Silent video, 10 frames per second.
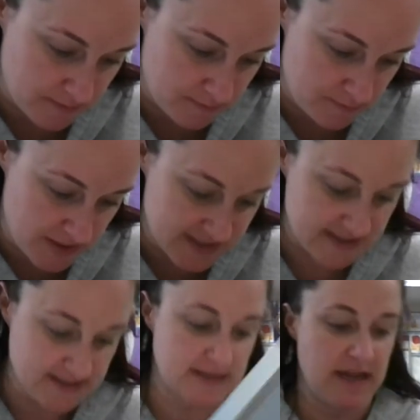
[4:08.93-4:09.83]

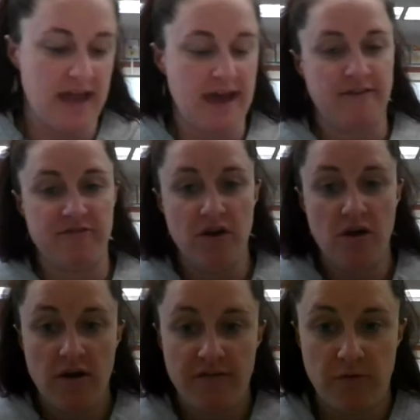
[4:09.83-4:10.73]
pieces in half.
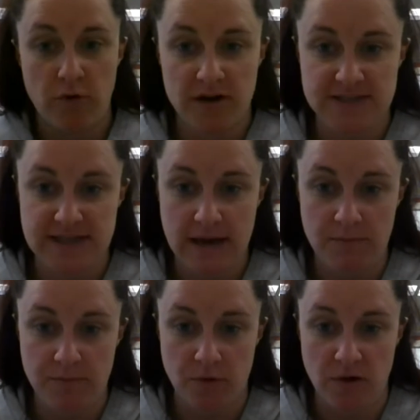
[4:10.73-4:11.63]
For
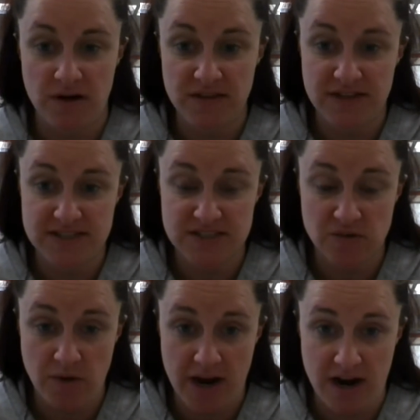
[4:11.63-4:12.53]
example, on this
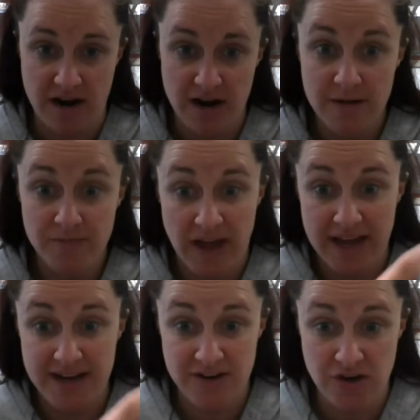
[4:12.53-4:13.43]
square, I
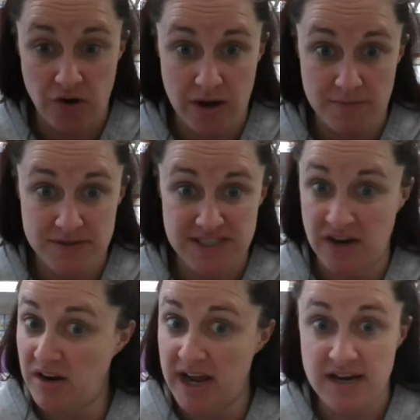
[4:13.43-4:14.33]
didn't go up and
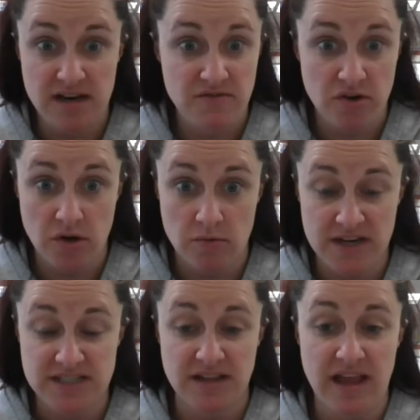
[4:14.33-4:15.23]
down. I didn't even go right
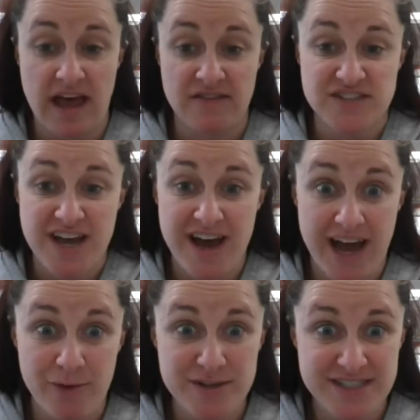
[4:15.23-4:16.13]
to left.
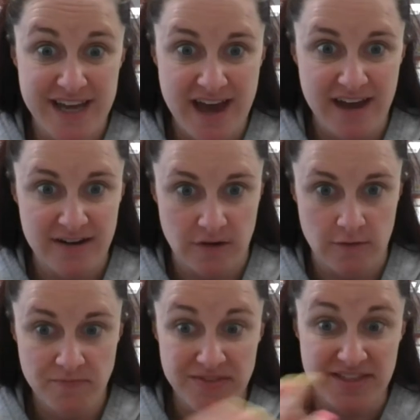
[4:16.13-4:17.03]
I went diagonal.
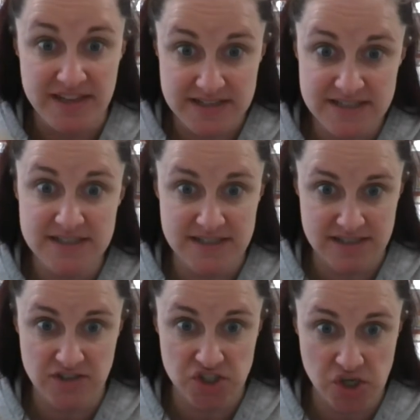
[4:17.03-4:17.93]
This is
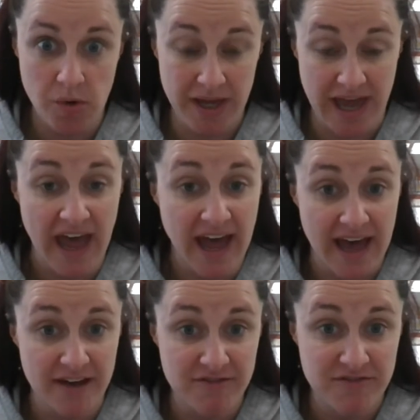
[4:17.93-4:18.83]
still showing a
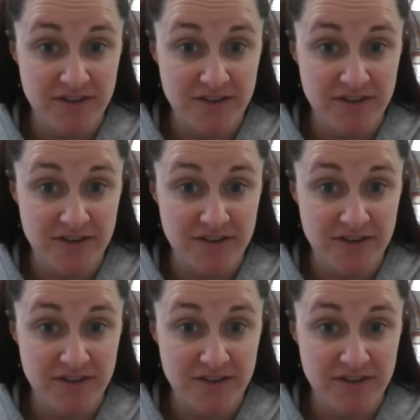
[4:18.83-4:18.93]
half